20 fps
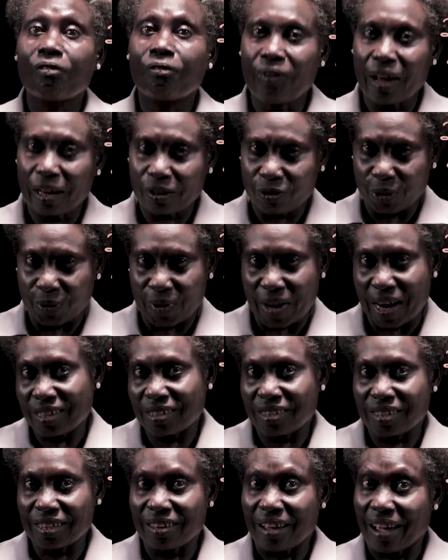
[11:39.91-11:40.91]

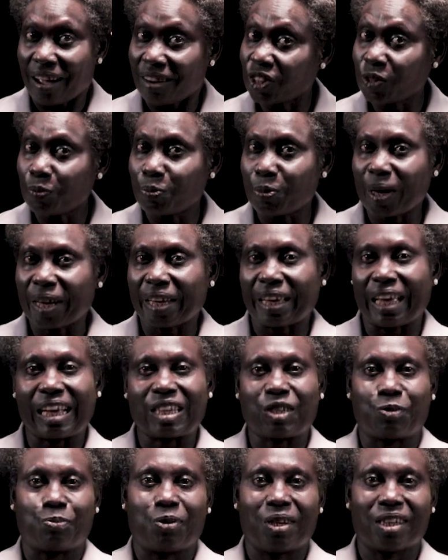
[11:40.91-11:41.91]
factorizing algebraic
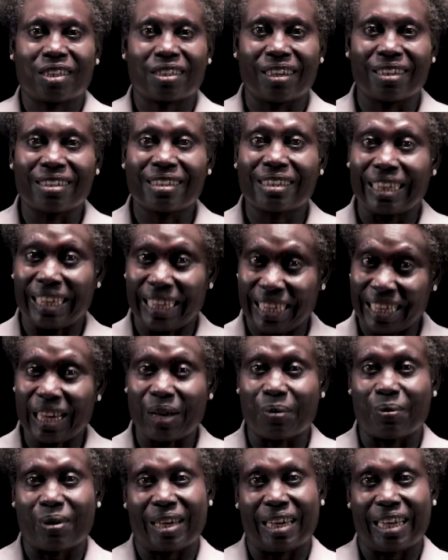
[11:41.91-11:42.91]
expressions in
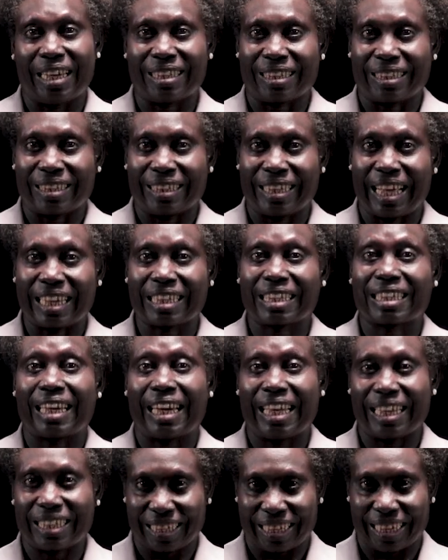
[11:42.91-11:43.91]
our next
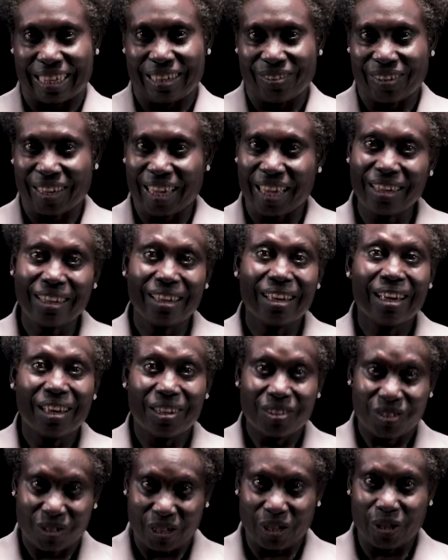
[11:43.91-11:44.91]
lesson. Okay,
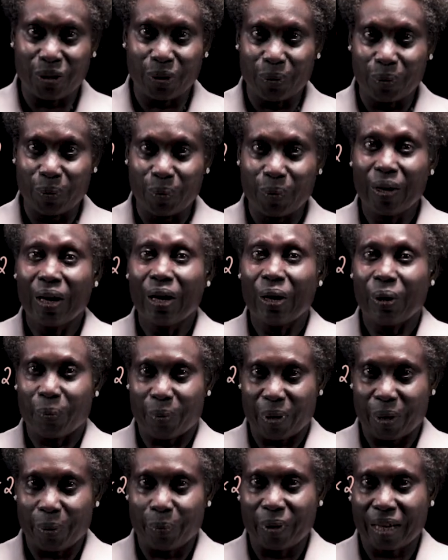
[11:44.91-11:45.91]
see you
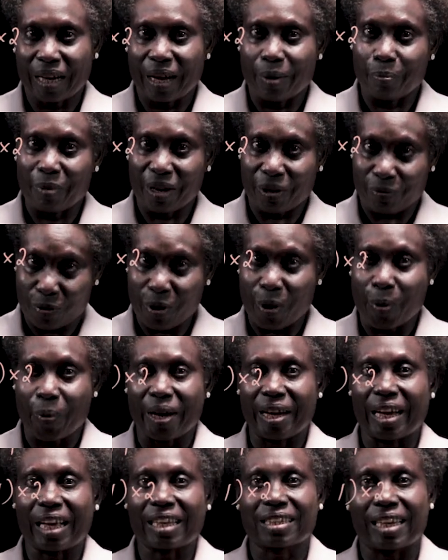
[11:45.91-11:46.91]
when we come back for our
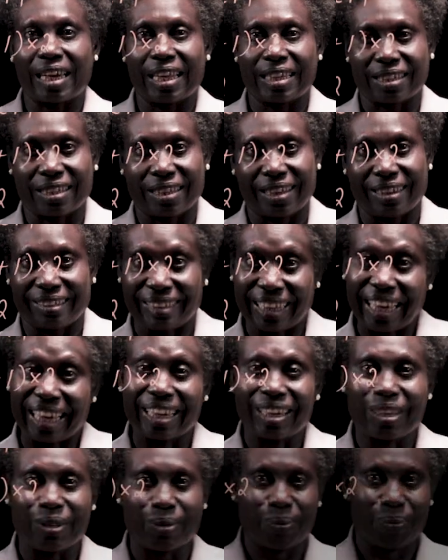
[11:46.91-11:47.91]
next lesson.
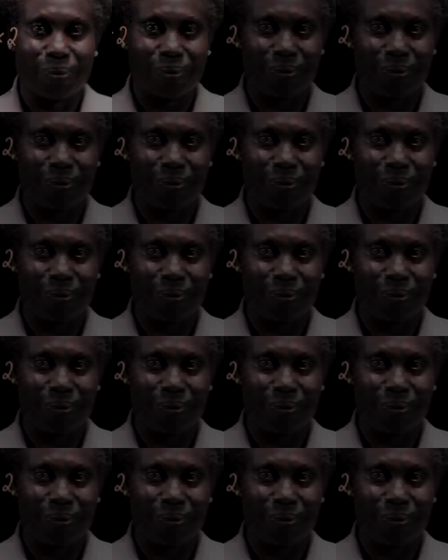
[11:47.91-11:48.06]
Thank you.